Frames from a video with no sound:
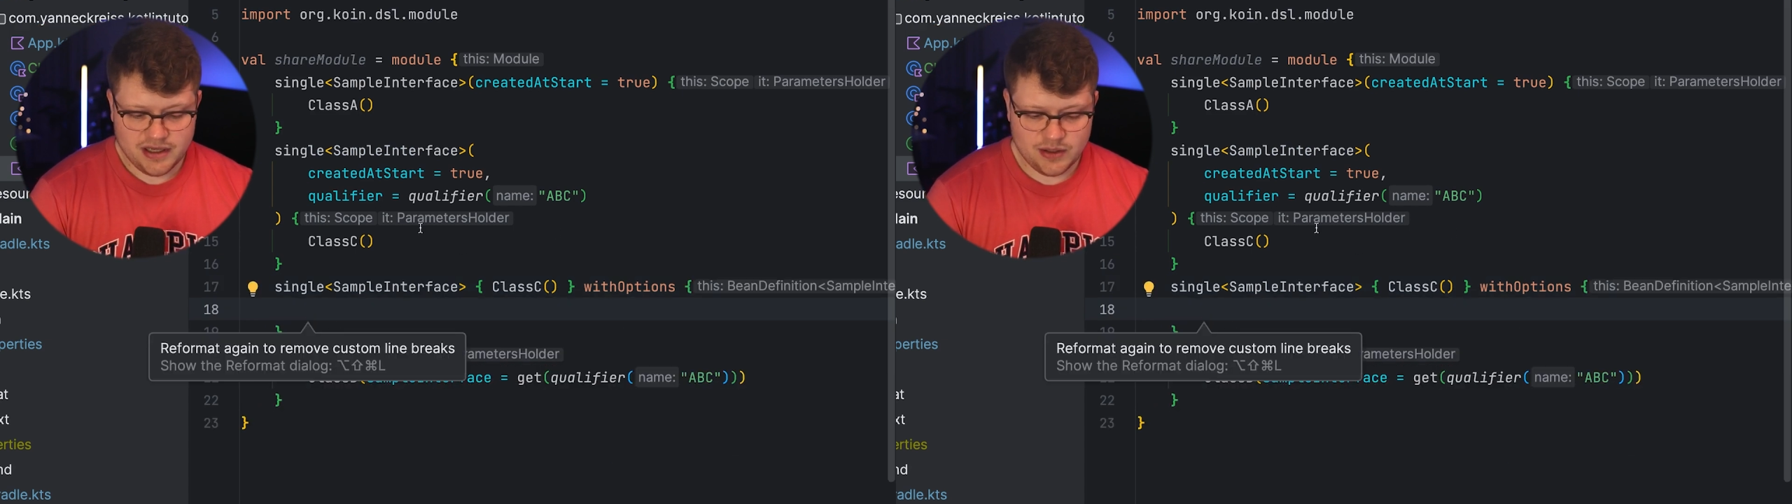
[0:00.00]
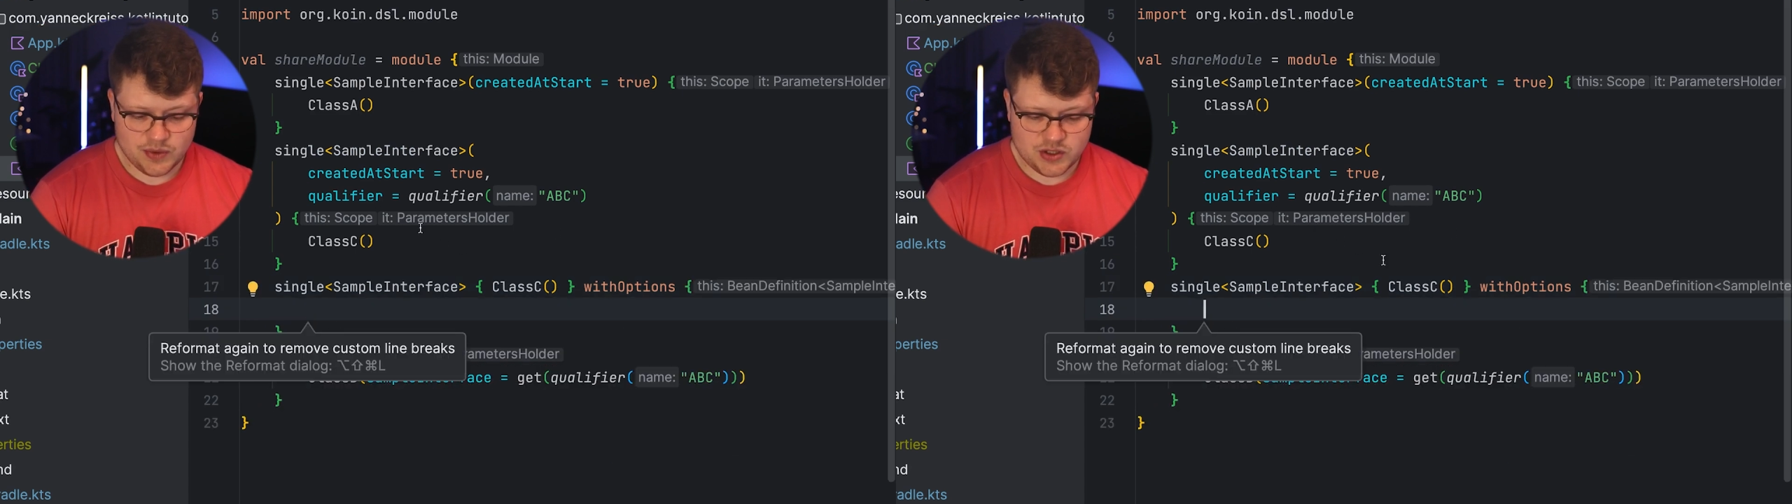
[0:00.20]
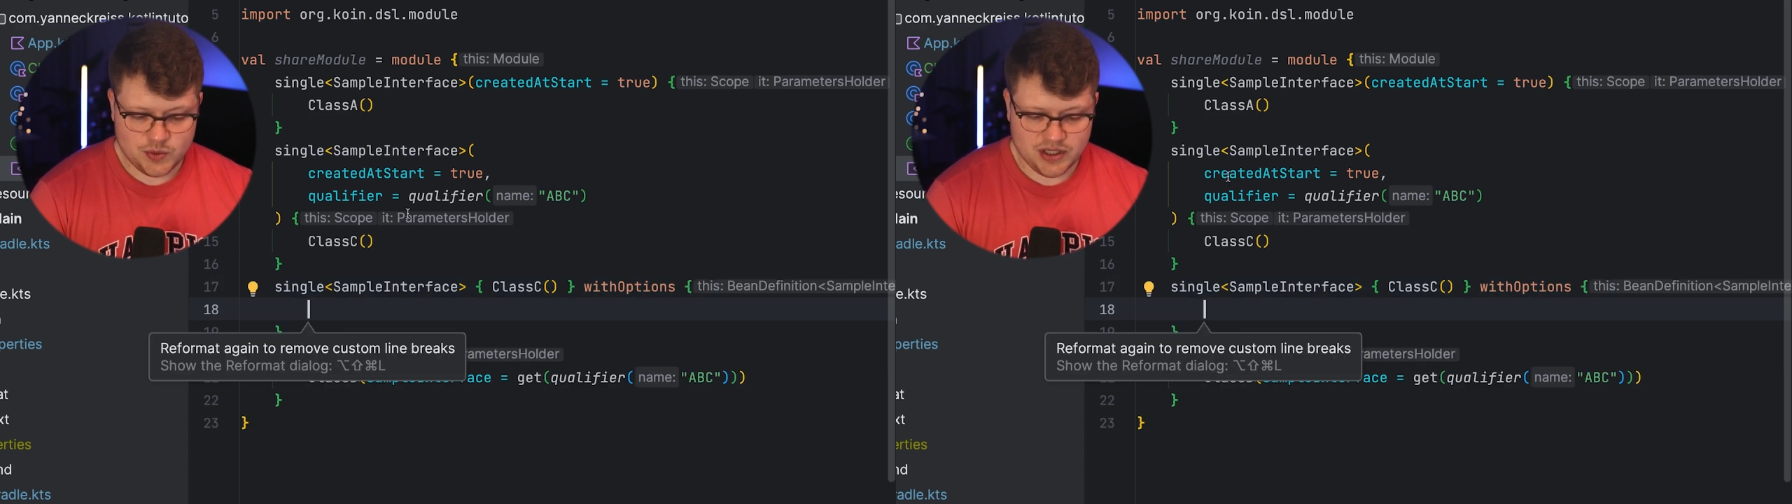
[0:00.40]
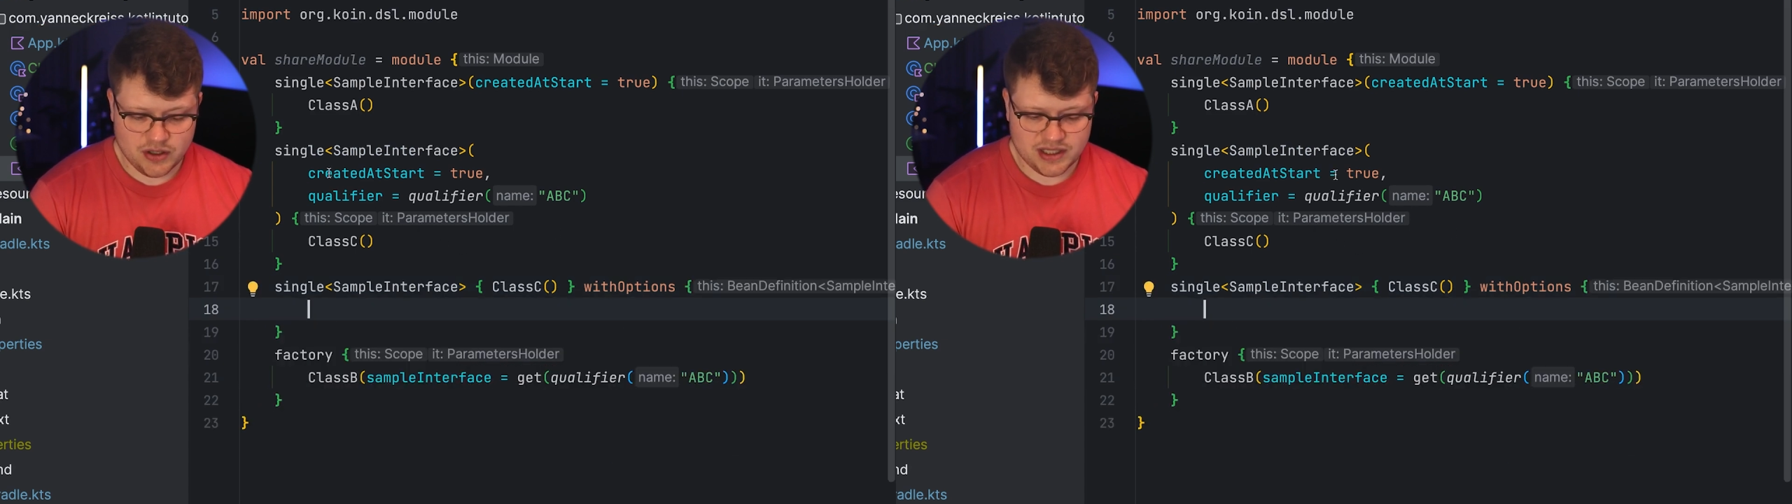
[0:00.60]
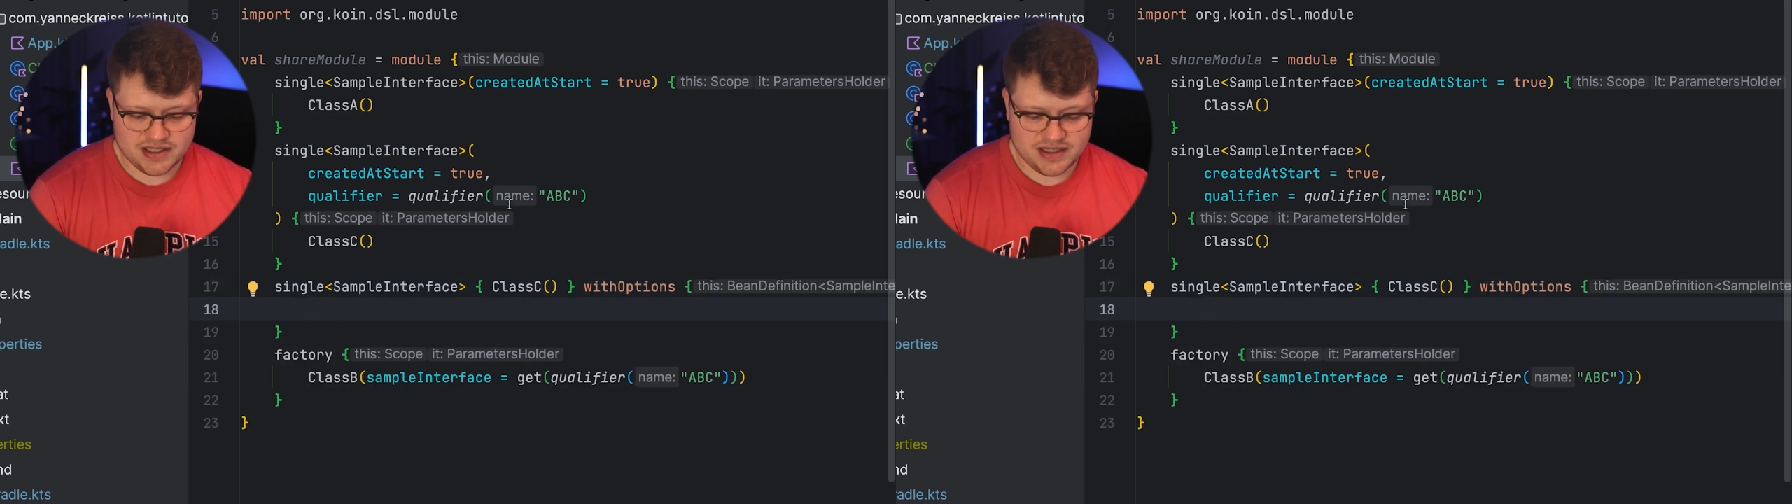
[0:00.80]
in which we
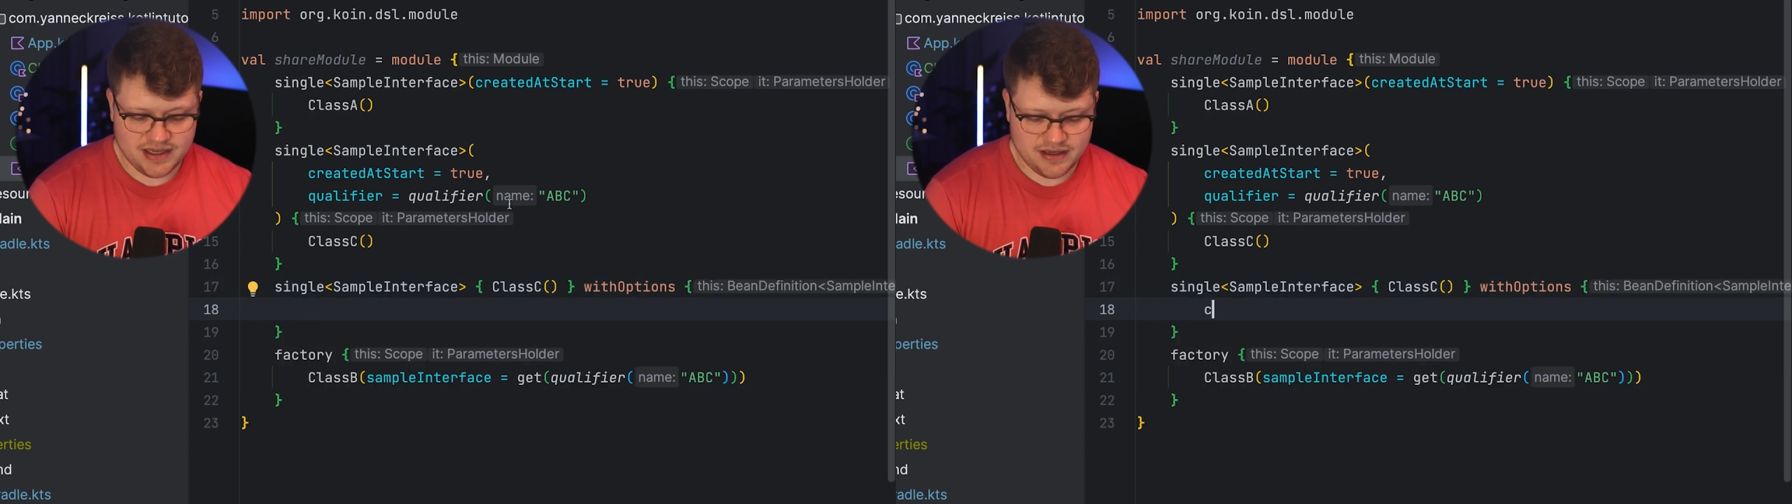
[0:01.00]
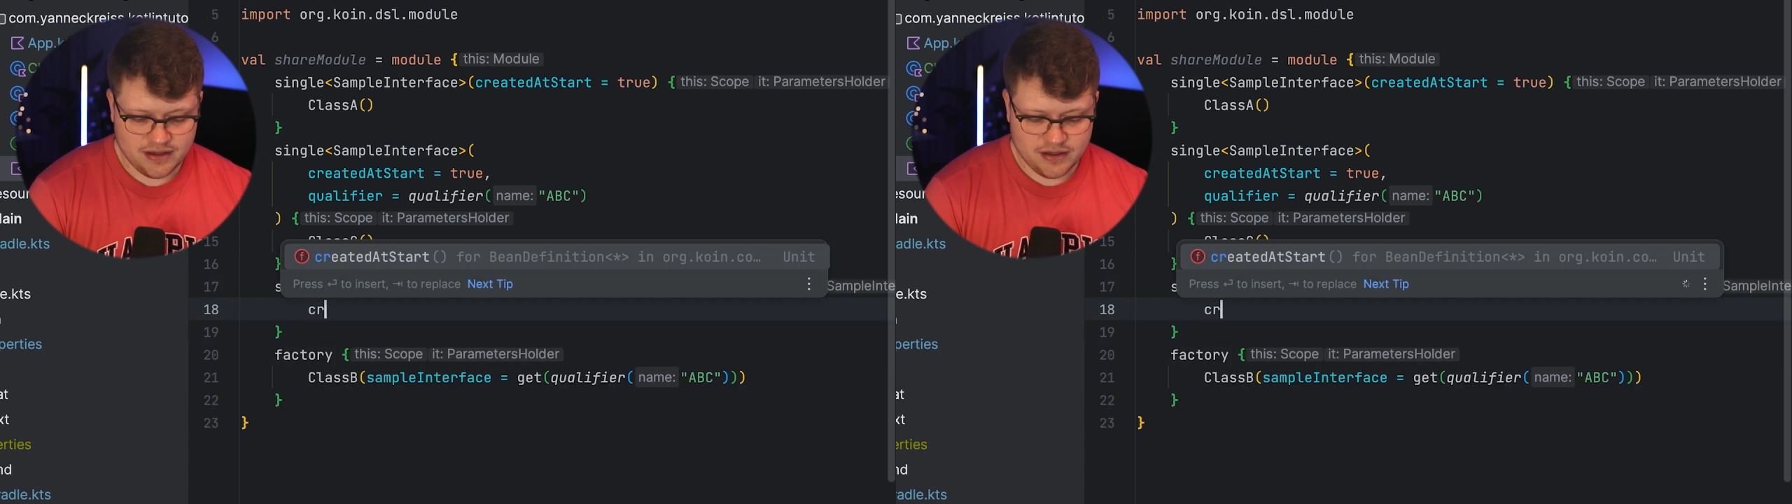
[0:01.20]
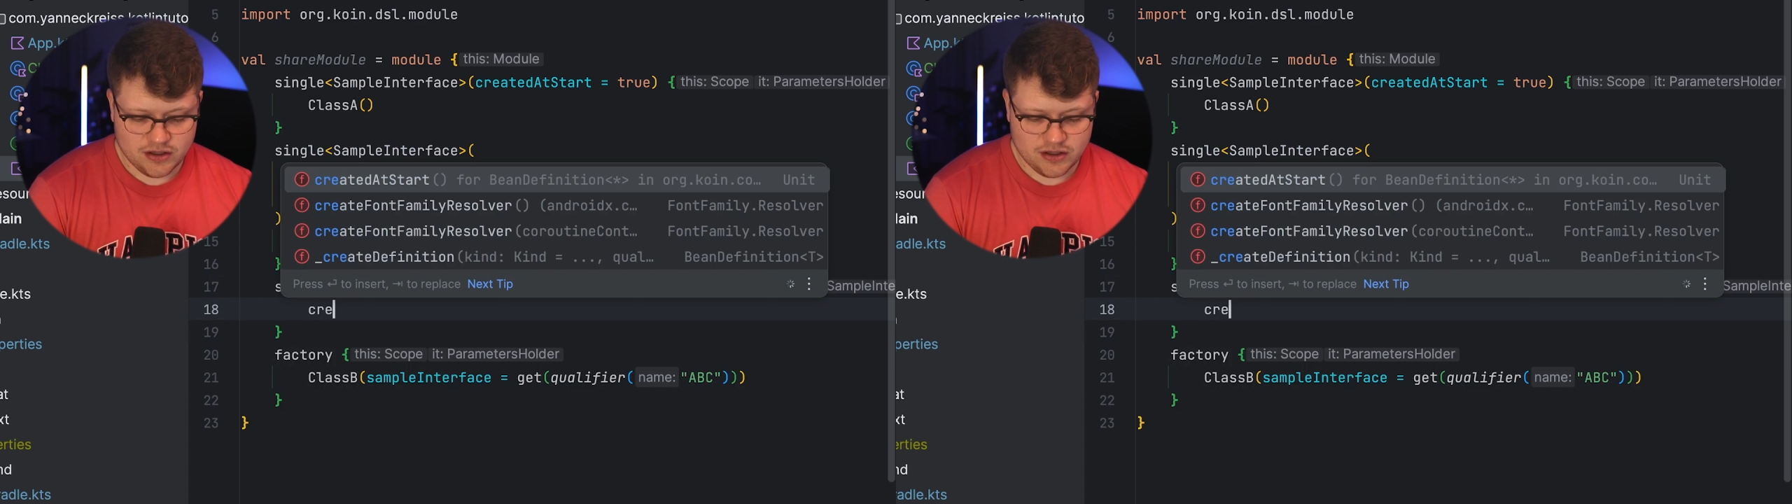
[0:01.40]
now can say